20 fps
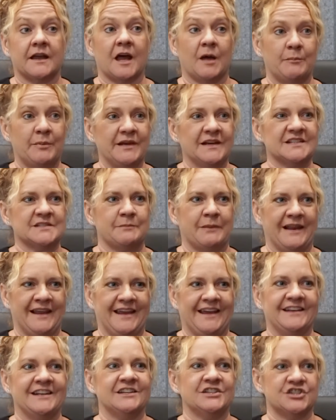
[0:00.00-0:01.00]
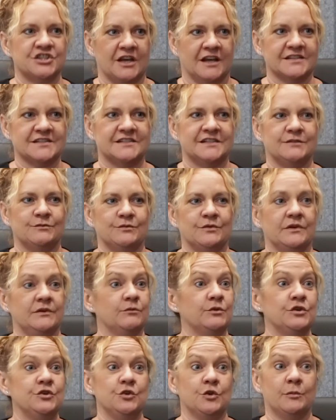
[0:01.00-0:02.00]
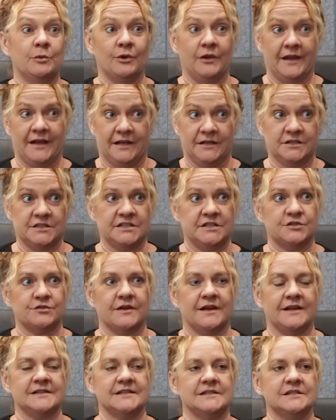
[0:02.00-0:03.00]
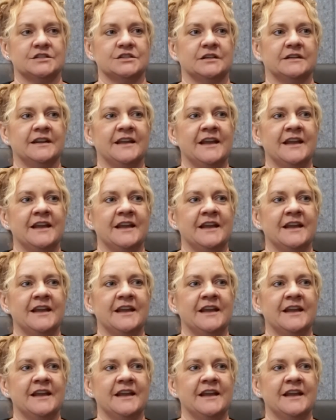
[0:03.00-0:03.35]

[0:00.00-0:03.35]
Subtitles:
capex plan just in renewable energy transition.